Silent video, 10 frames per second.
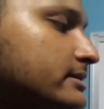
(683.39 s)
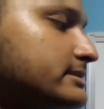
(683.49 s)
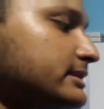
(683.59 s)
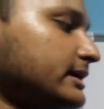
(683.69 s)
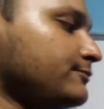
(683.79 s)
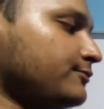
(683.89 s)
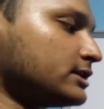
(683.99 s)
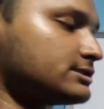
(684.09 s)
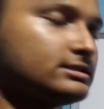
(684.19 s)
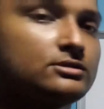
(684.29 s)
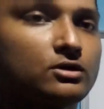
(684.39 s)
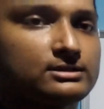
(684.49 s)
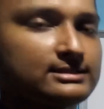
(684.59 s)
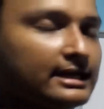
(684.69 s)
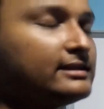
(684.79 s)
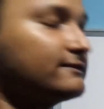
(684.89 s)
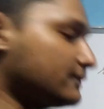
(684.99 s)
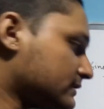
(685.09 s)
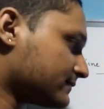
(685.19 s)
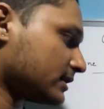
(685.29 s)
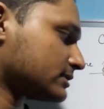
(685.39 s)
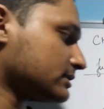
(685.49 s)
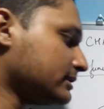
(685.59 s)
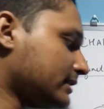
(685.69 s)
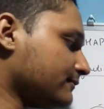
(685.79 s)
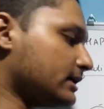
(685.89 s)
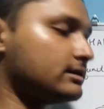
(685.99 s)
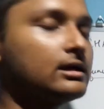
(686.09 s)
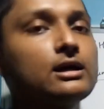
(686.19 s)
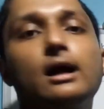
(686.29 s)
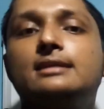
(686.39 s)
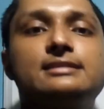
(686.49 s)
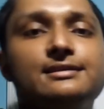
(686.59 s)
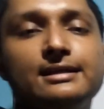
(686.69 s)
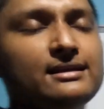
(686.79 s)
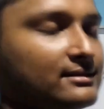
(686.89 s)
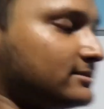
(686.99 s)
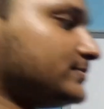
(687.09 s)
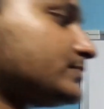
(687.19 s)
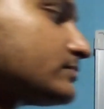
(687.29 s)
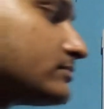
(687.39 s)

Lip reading: sine function or the sine inverse function that we are considering here.